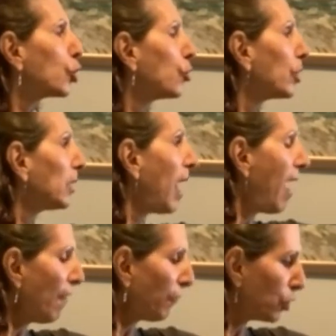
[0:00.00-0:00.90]
the
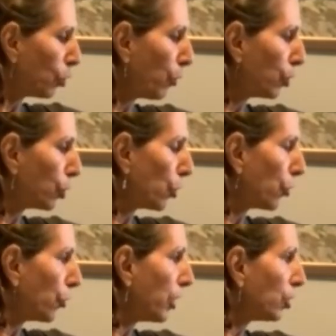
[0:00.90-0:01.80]
left. So we're
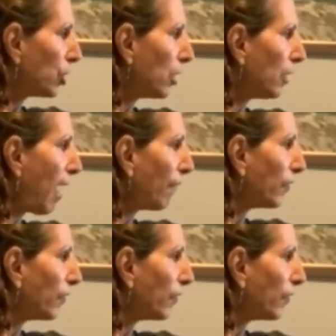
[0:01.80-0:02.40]
turning to the left.